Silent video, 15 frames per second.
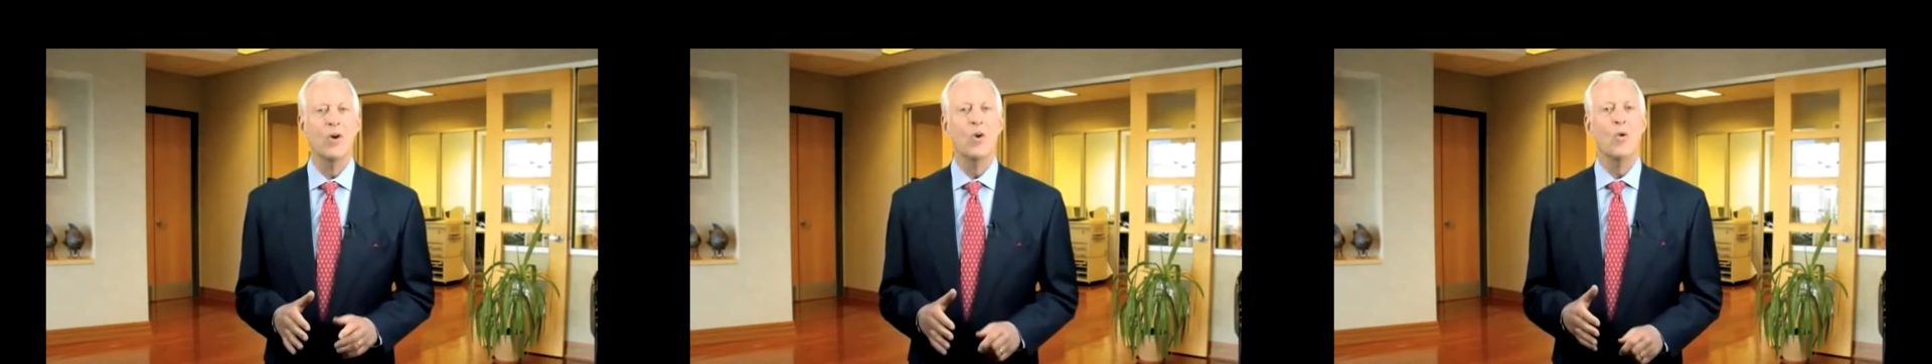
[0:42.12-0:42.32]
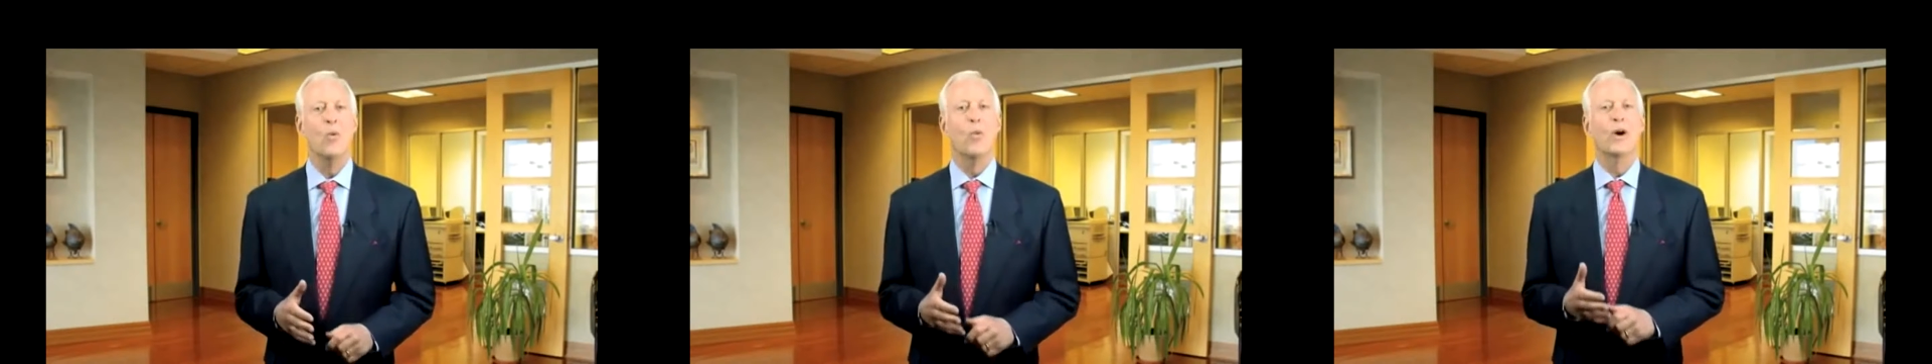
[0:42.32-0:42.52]

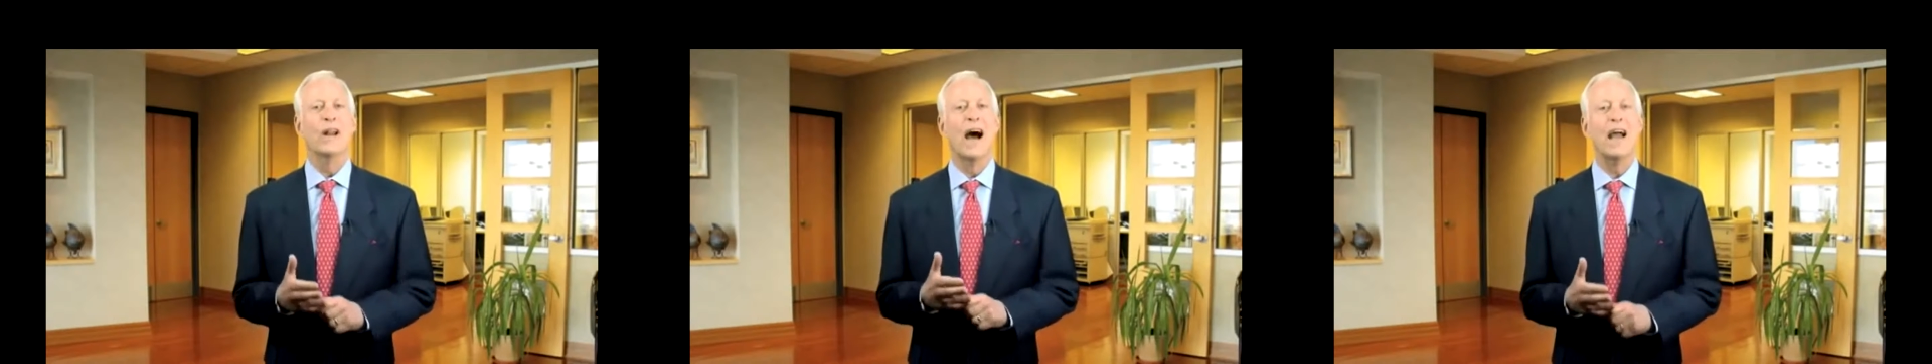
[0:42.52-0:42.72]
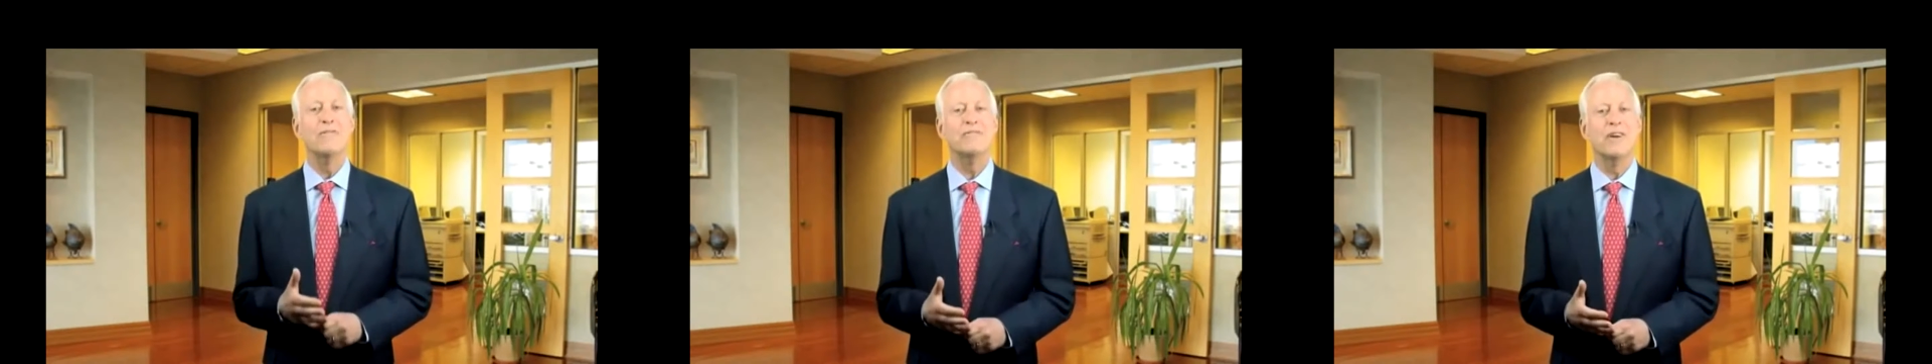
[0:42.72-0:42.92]
What
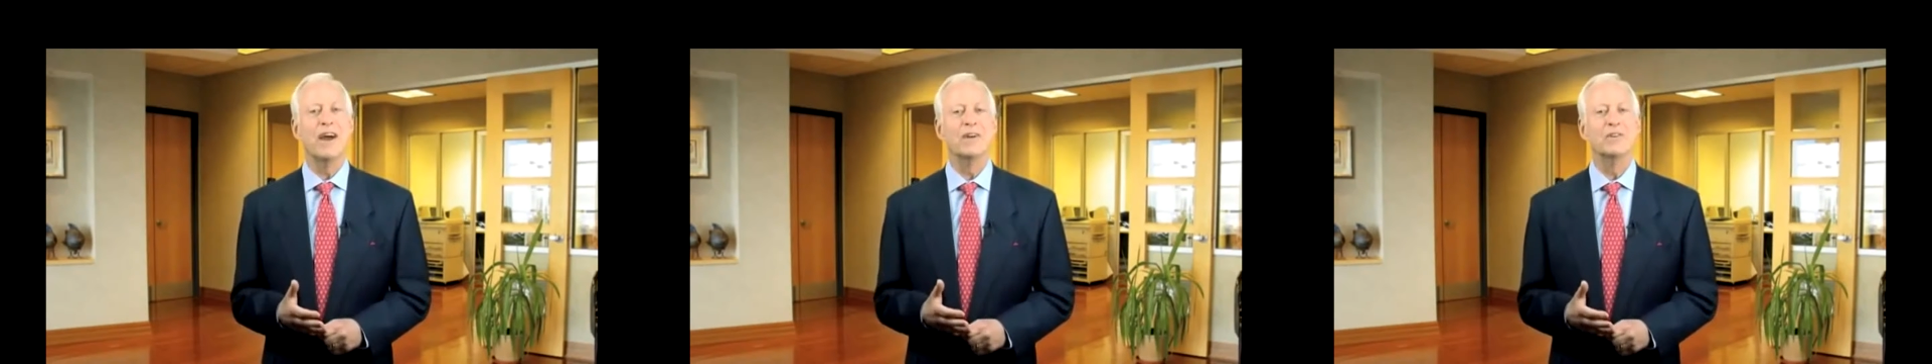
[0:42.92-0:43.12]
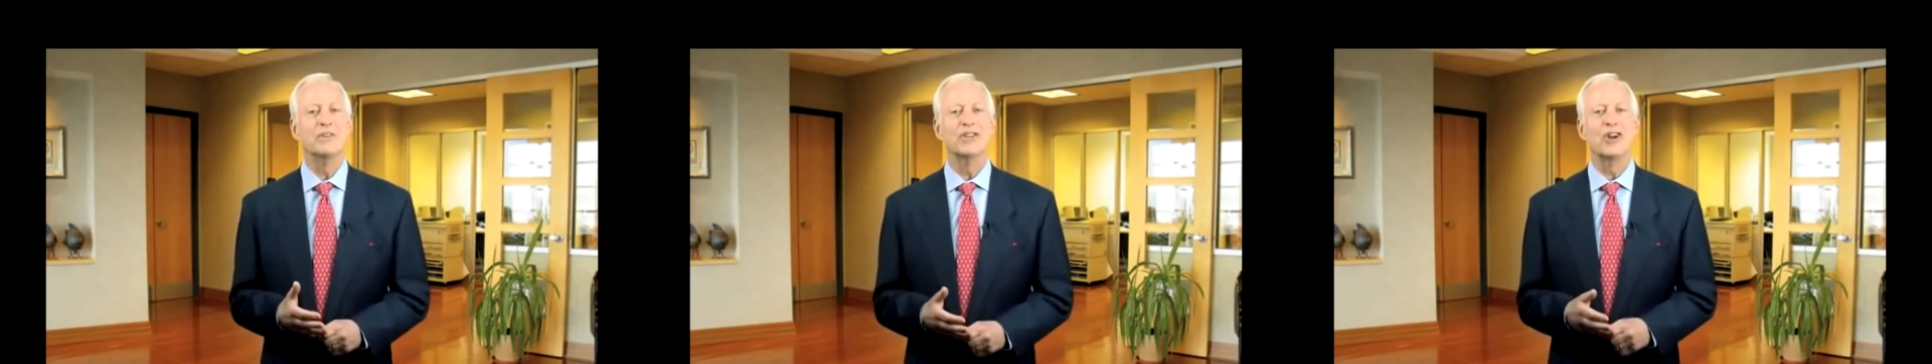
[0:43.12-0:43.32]
I
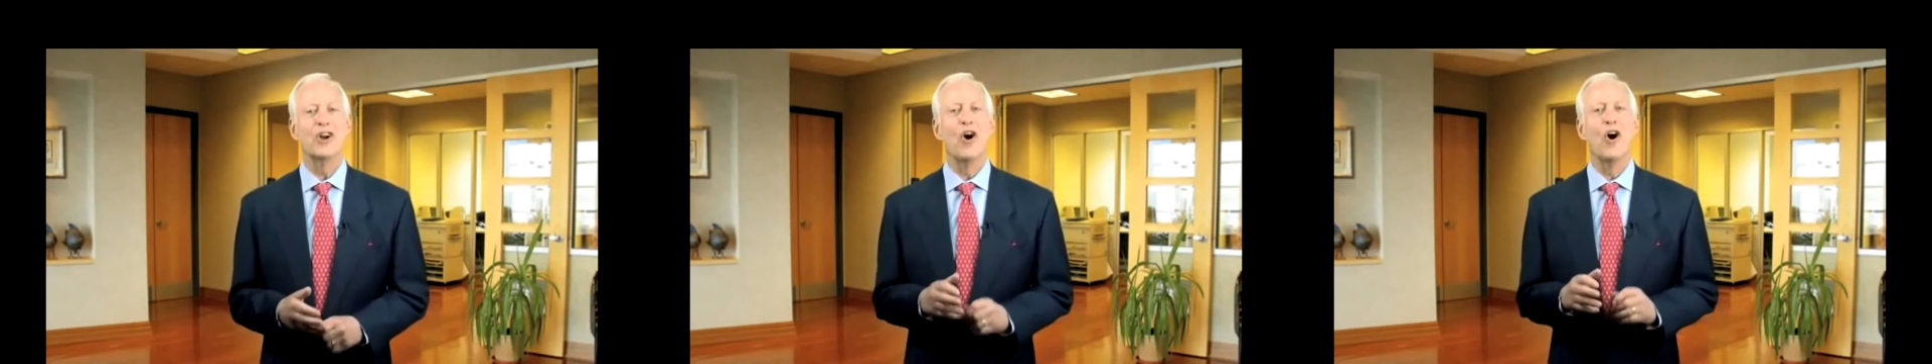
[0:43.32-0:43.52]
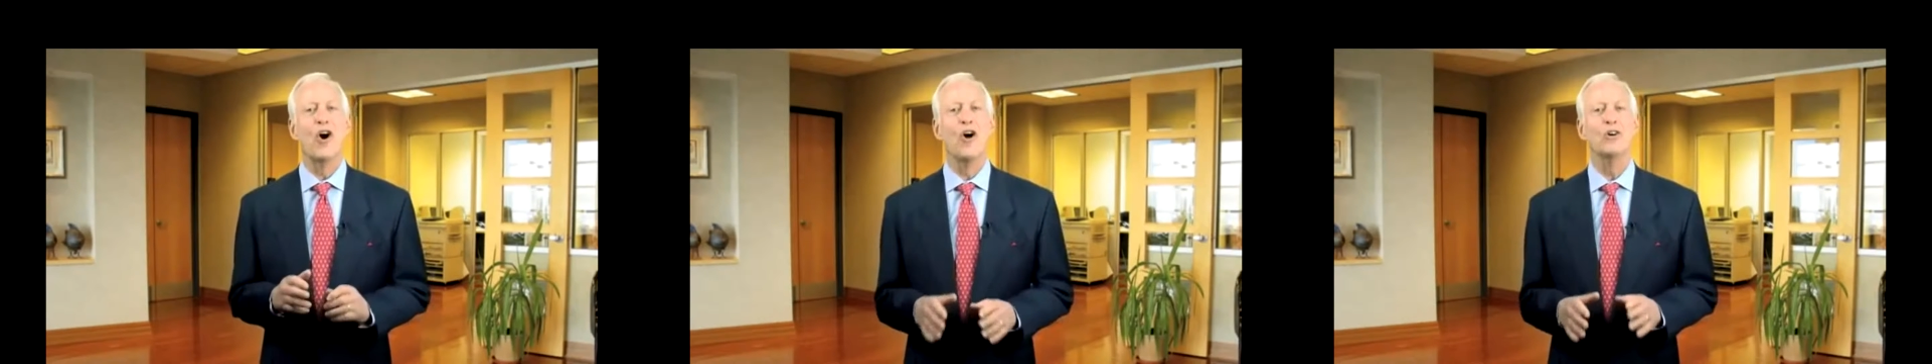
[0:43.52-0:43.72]
found is that
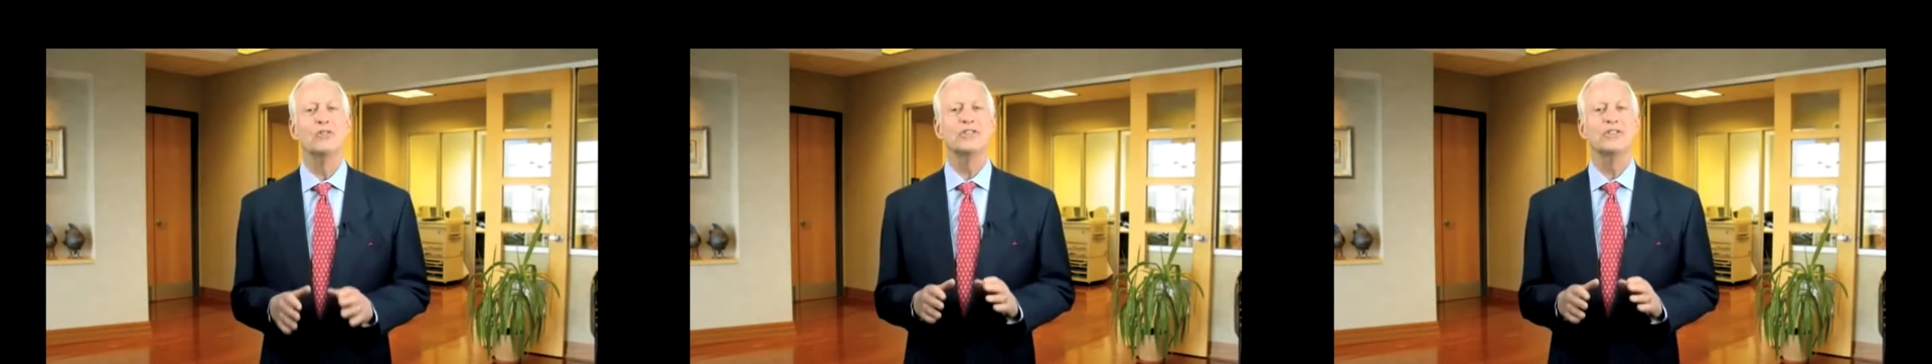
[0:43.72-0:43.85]
all